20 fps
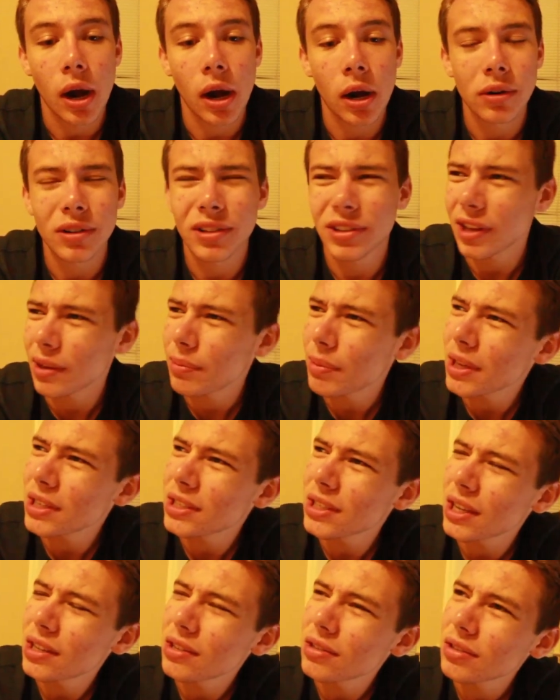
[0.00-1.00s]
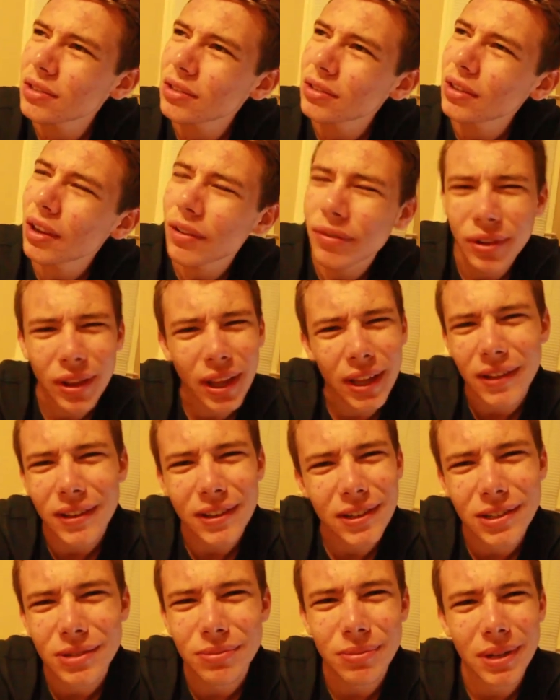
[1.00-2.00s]
Uh, does that make sense? I feel like
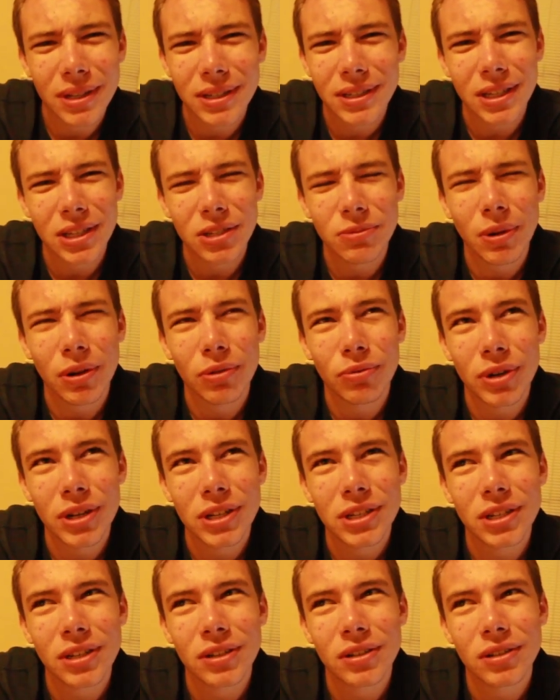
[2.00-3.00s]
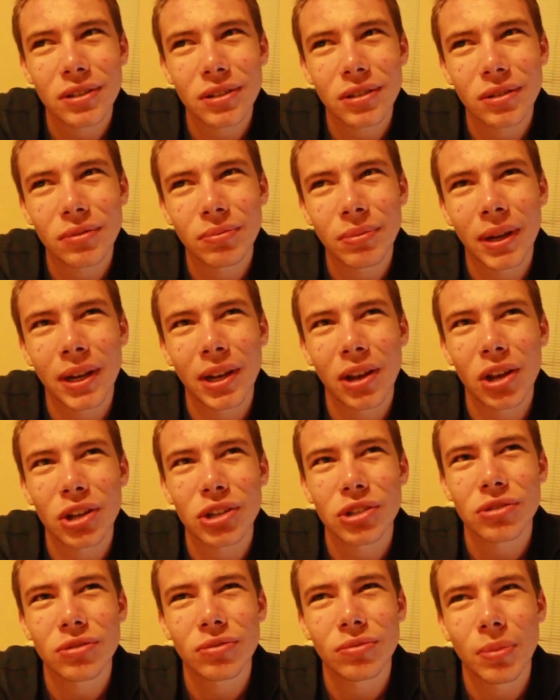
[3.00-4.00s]
that does make sense. My recent, my
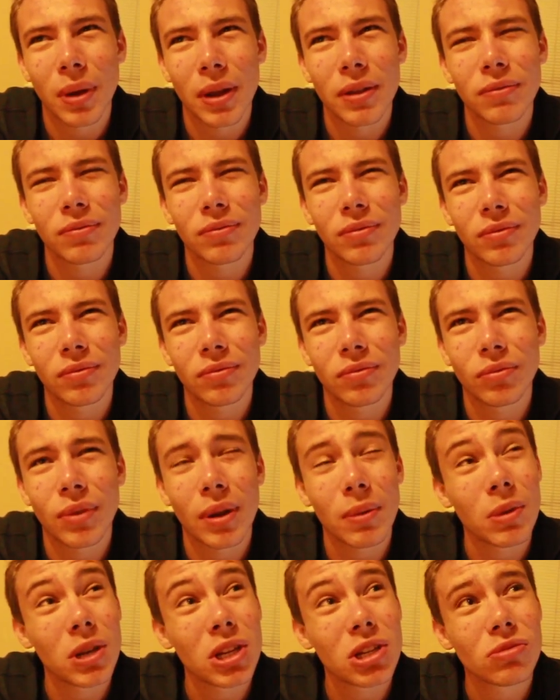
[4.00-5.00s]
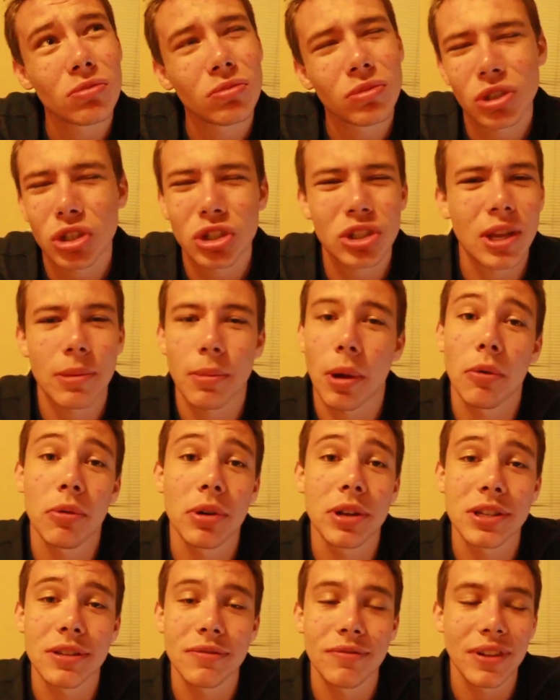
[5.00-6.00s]
last, my, my just say my
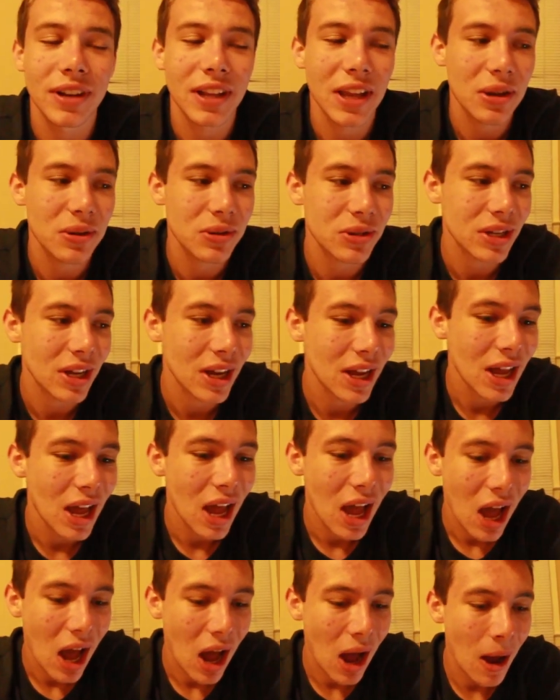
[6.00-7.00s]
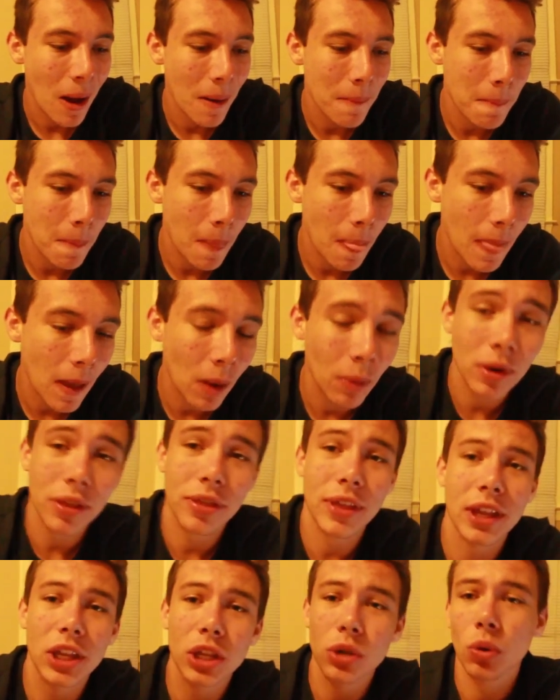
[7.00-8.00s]
recent videos. Um, I want
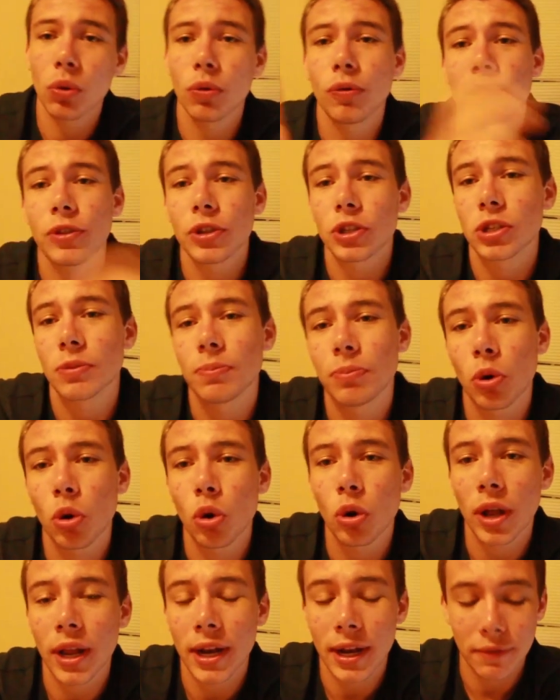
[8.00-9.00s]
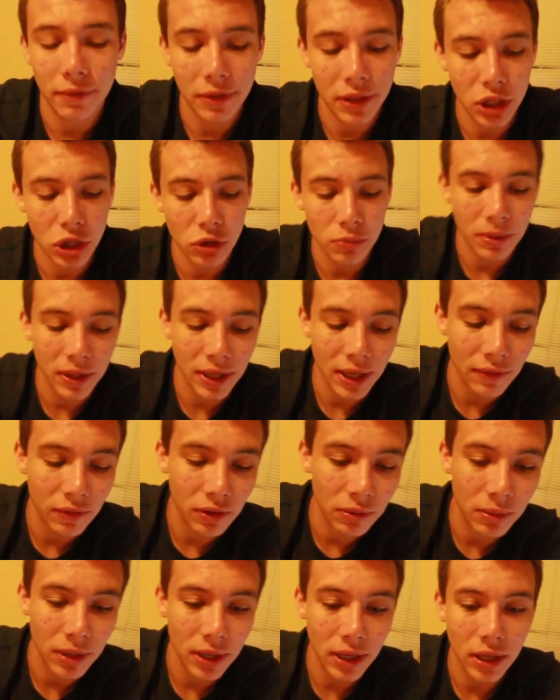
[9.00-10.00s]
to thank you all for the support and everything you've been
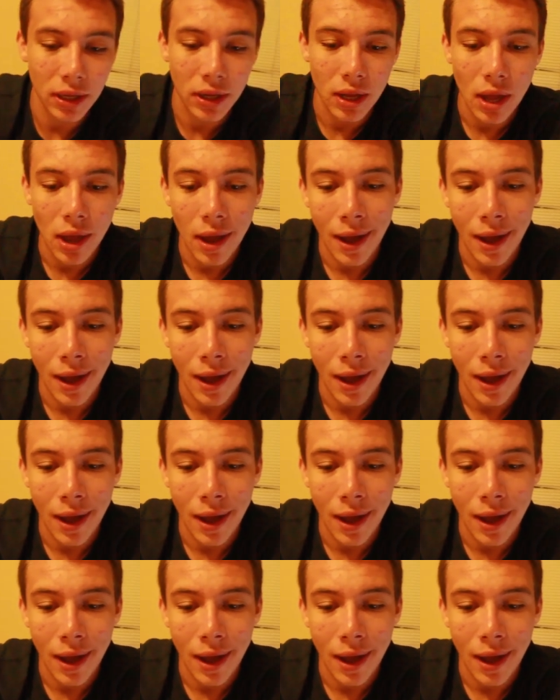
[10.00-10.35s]
giving me.